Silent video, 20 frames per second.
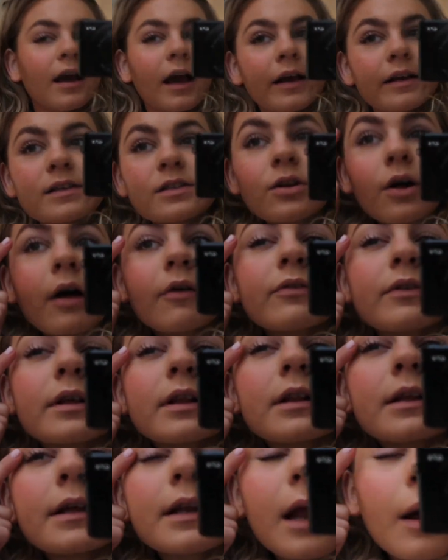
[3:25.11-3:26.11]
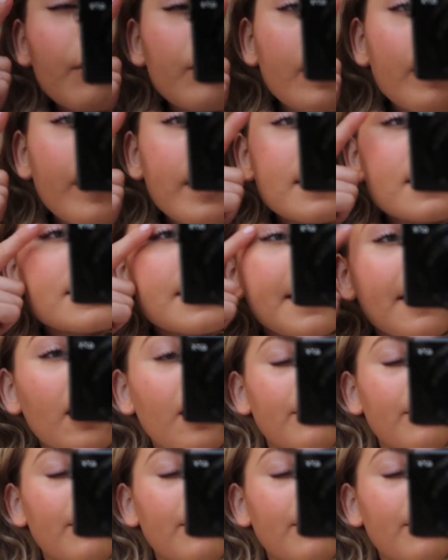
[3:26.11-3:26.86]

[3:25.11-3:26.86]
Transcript: I still have to clean up the mascara